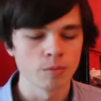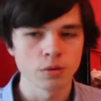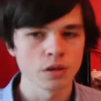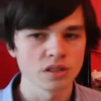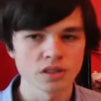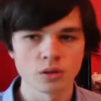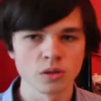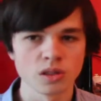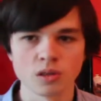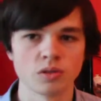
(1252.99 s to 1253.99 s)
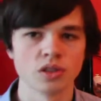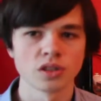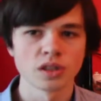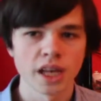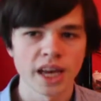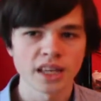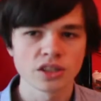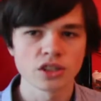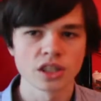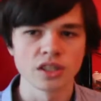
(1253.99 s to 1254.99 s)
plus also just
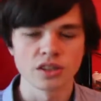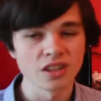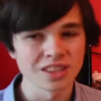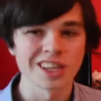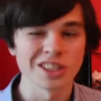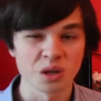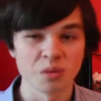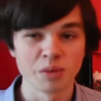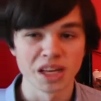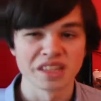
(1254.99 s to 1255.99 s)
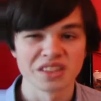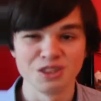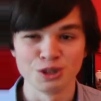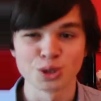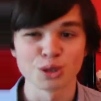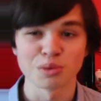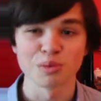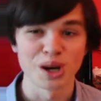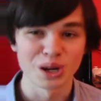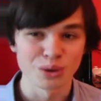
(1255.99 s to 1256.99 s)
HD does actually make the new Super
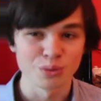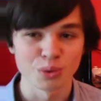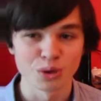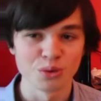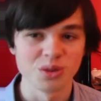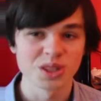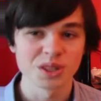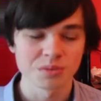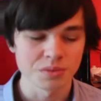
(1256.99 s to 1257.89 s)
Mario Bros